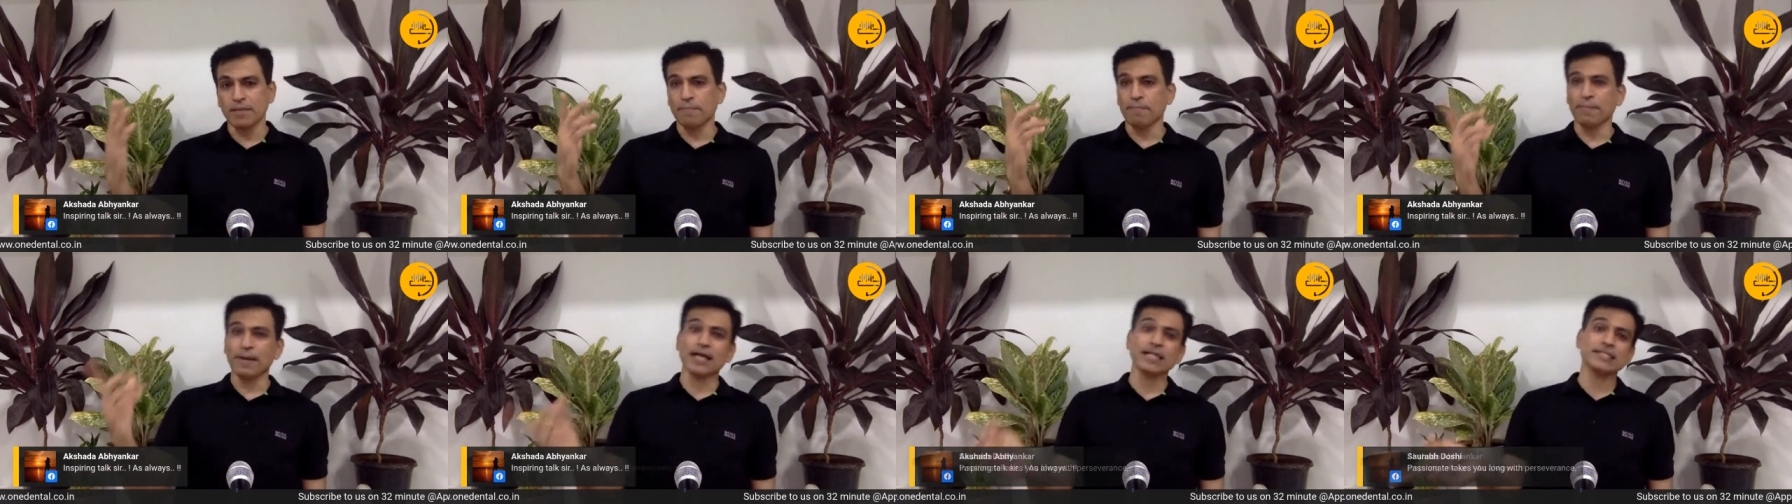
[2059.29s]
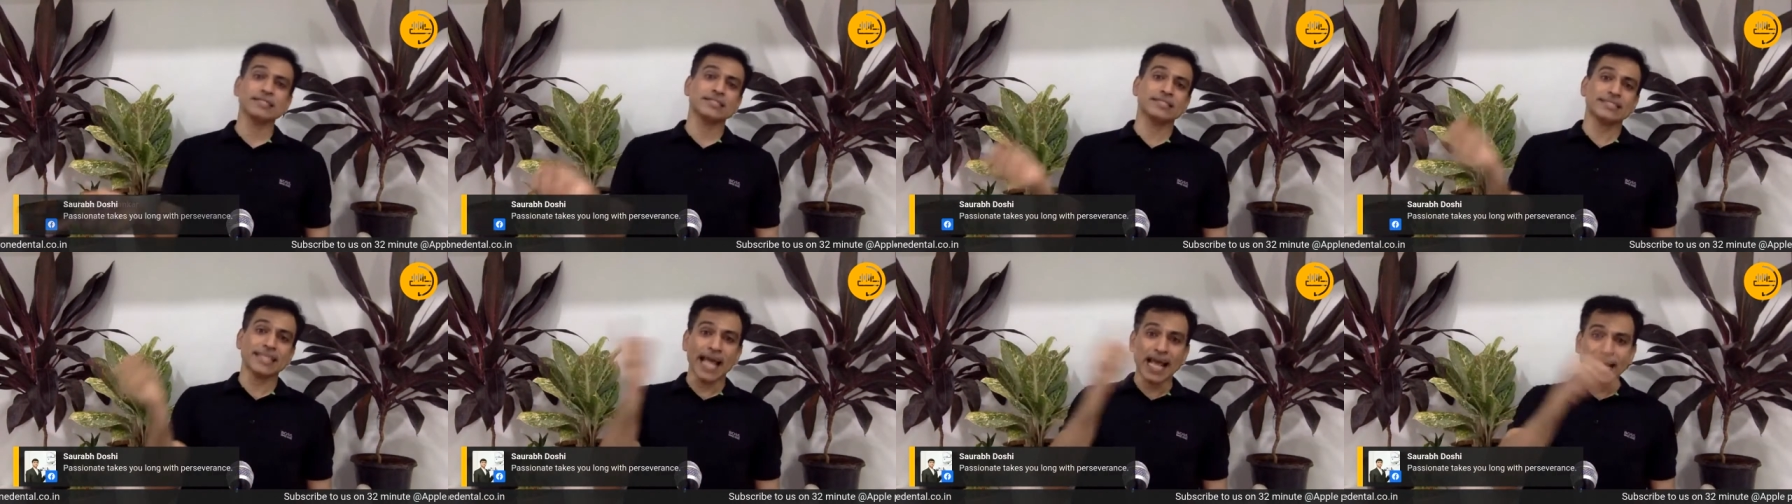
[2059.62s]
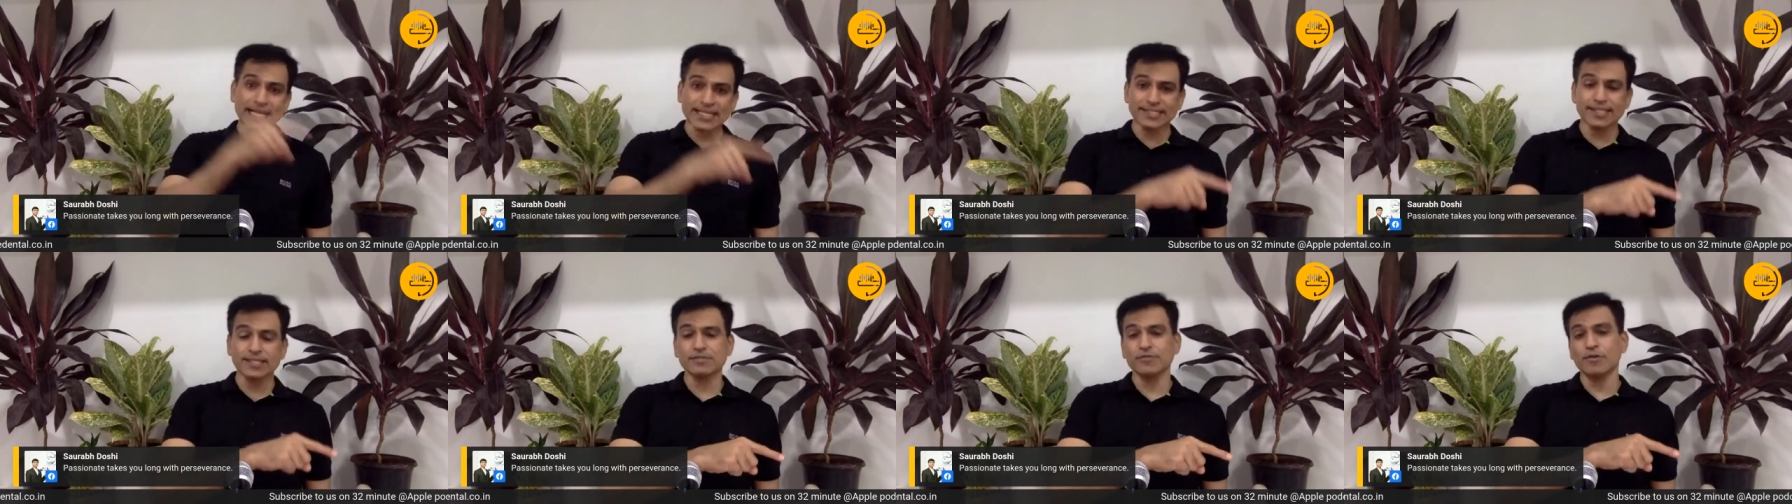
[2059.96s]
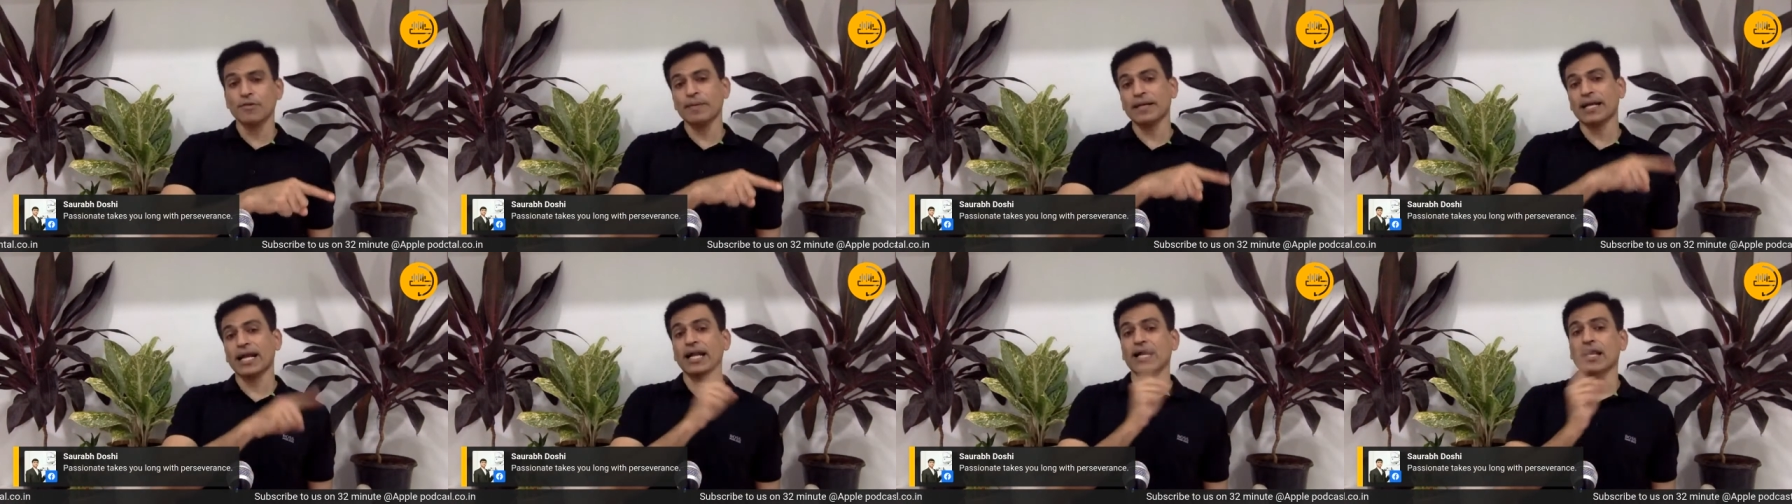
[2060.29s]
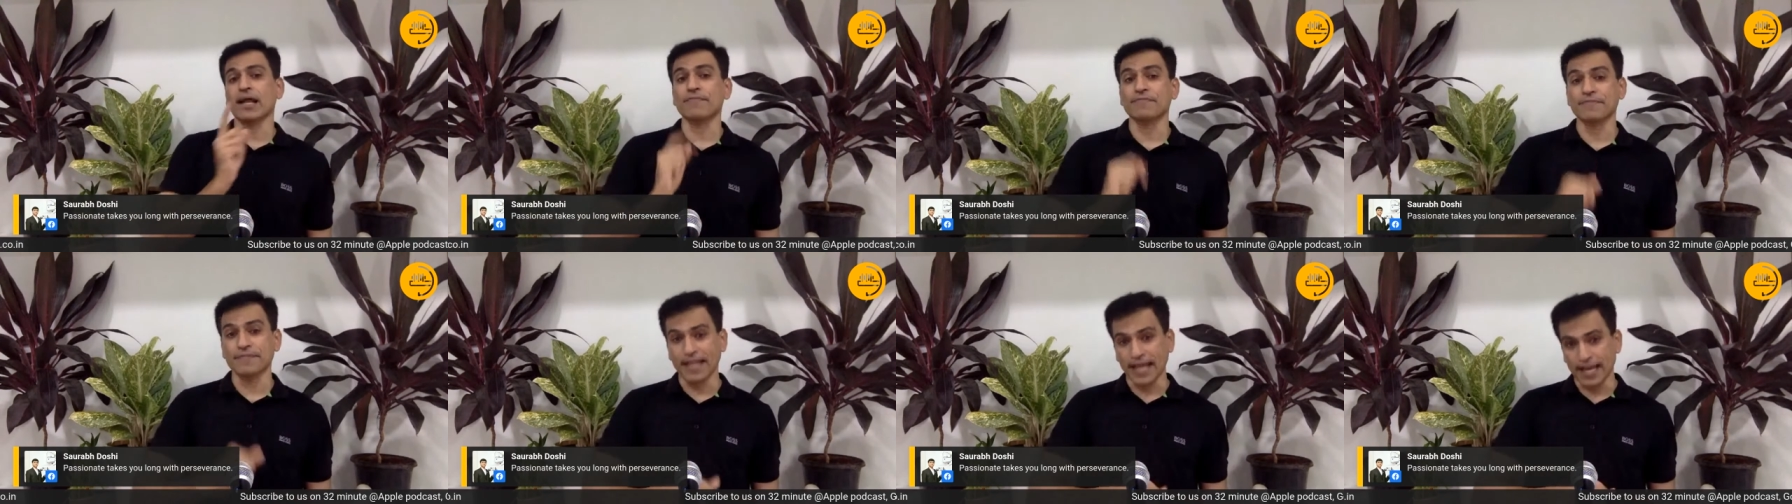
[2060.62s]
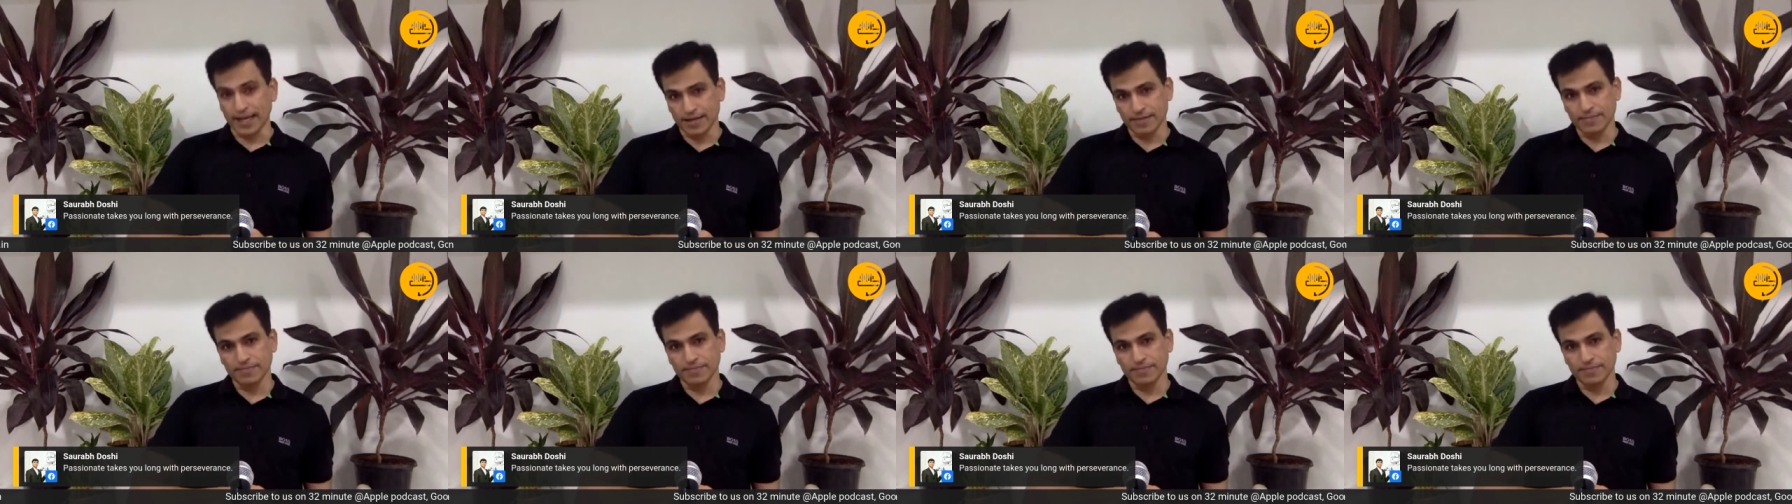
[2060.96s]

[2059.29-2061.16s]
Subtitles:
plus taxes will be cut after that.